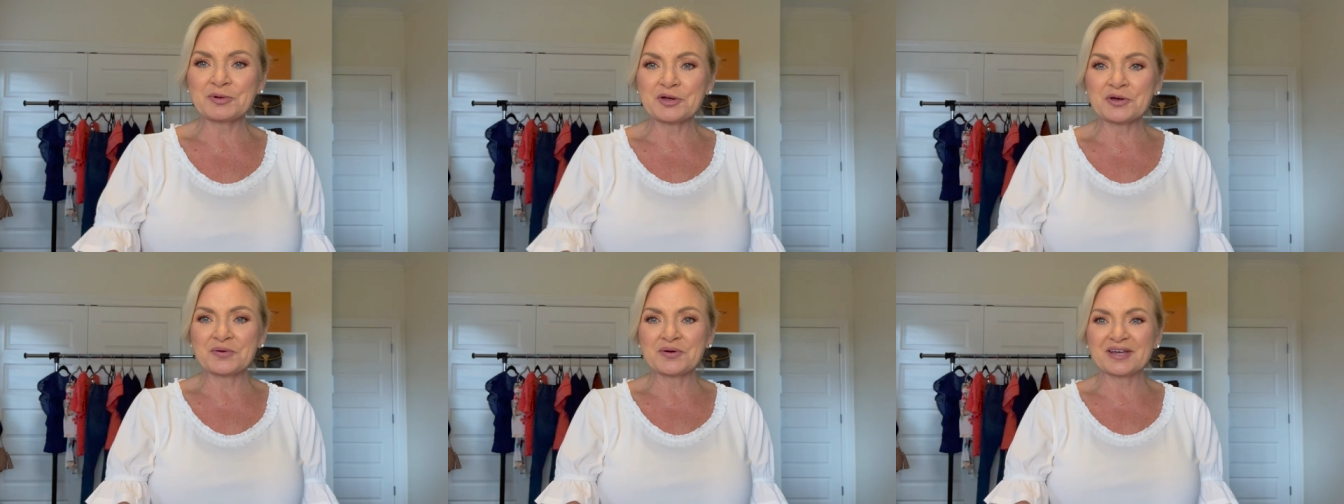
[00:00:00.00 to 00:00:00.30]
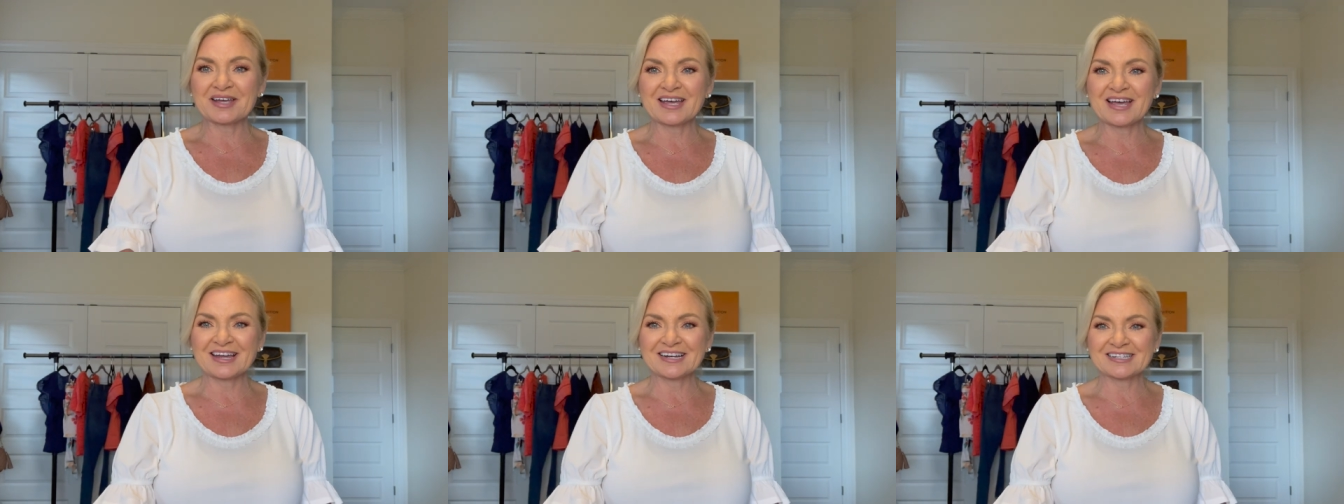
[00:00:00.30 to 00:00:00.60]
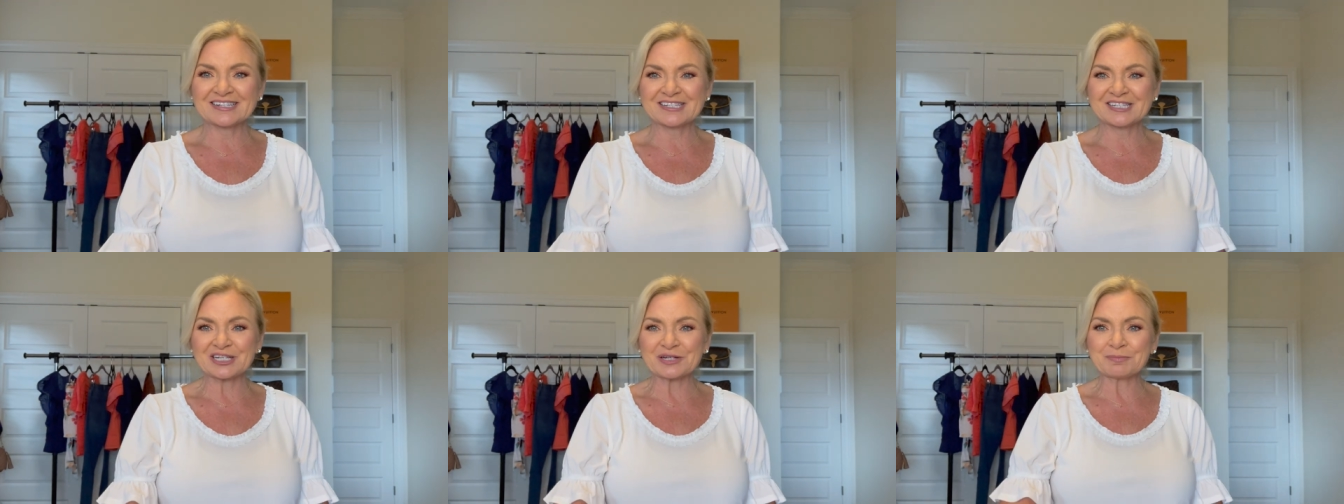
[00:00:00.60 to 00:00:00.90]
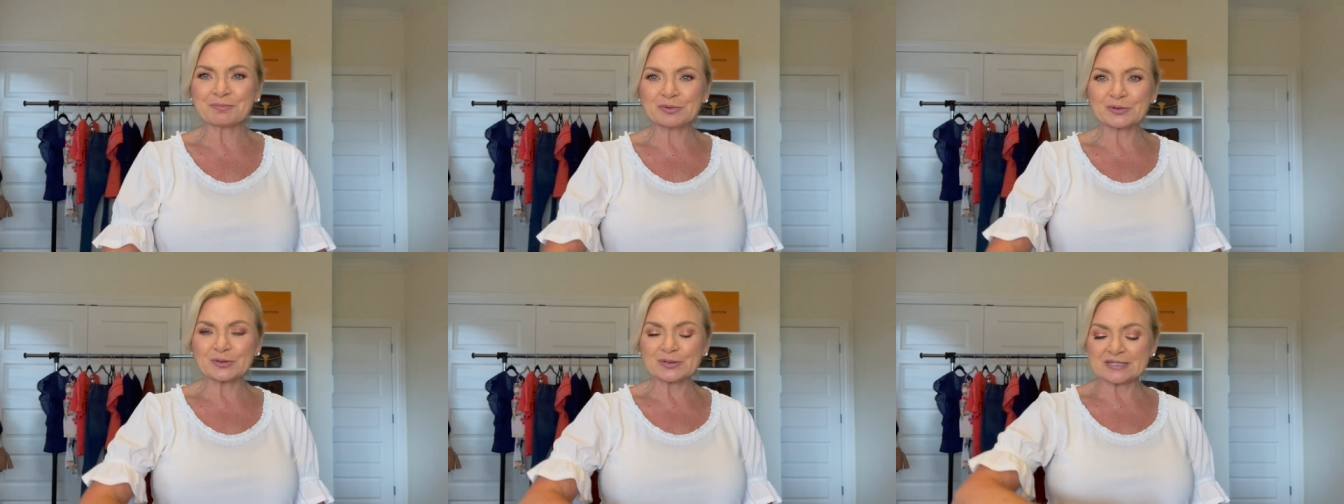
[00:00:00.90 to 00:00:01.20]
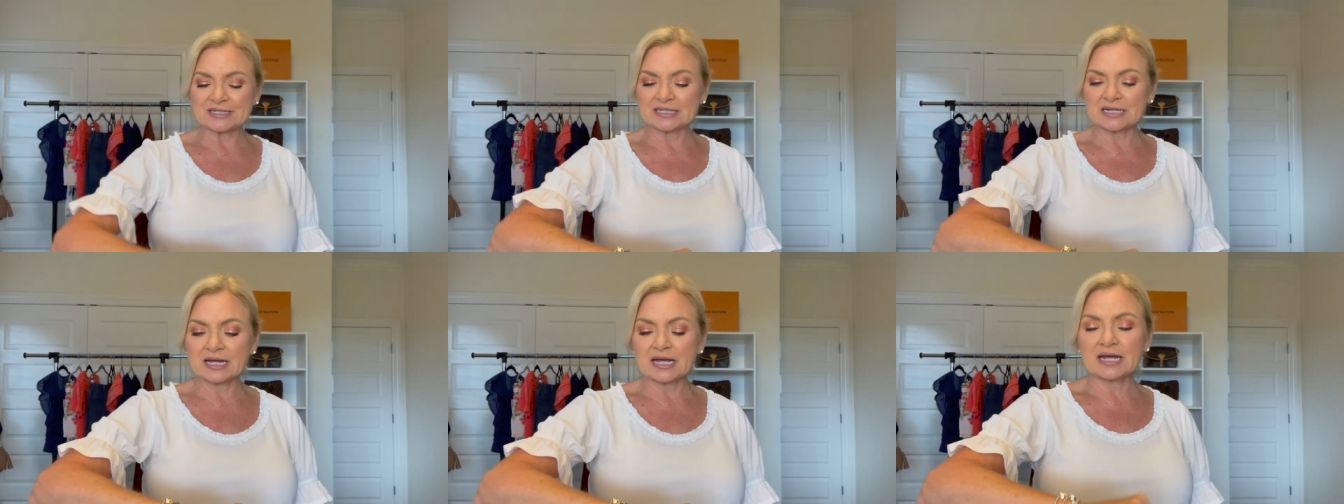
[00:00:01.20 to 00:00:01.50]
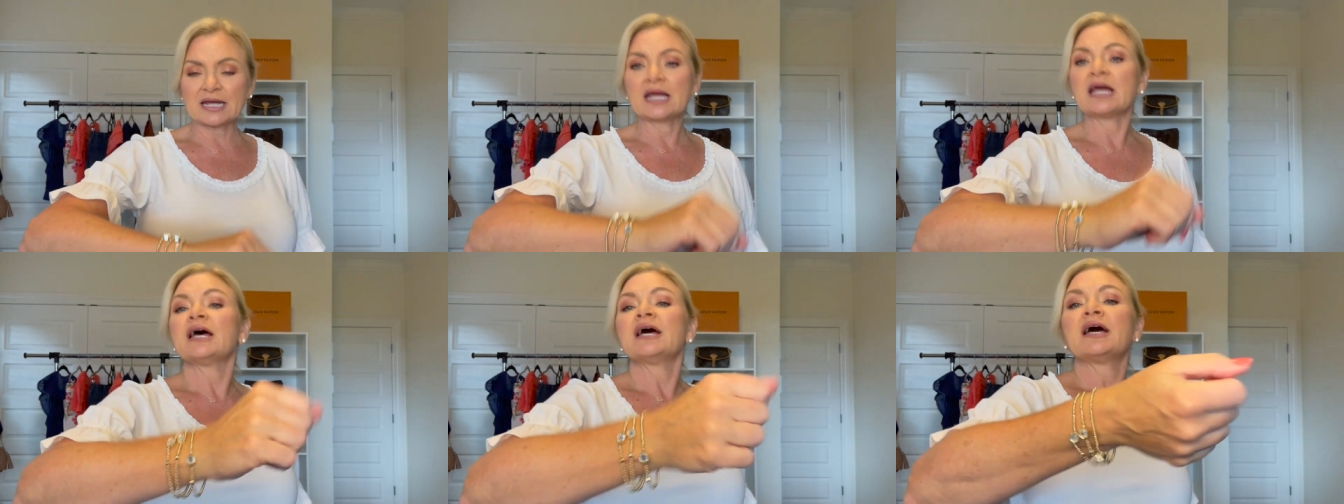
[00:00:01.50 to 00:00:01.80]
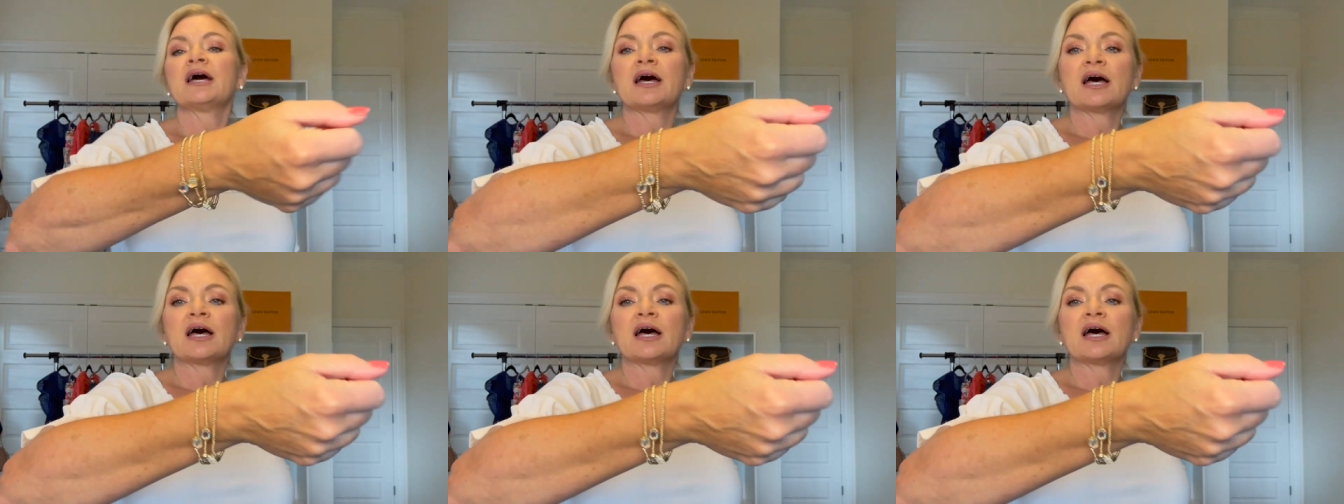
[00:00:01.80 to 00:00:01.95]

going kind of simple today.